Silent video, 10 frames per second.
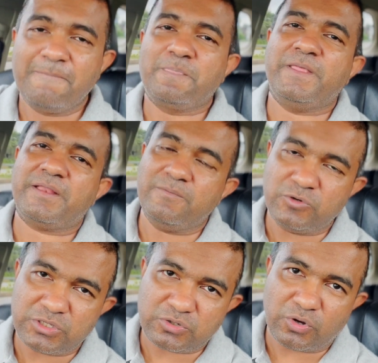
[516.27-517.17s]
they
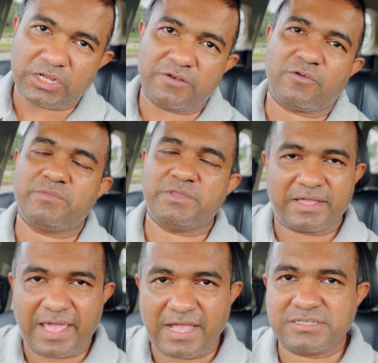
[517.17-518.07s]
remove the token from their
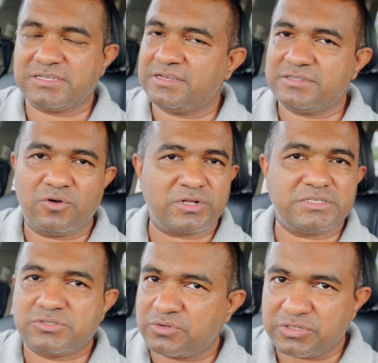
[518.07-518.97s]
cache and the local
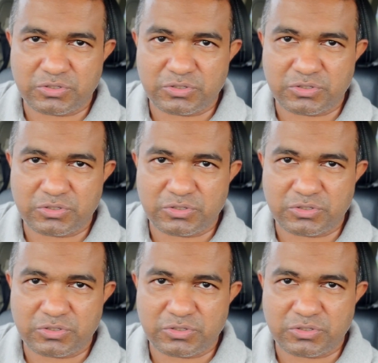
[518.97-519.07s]
storage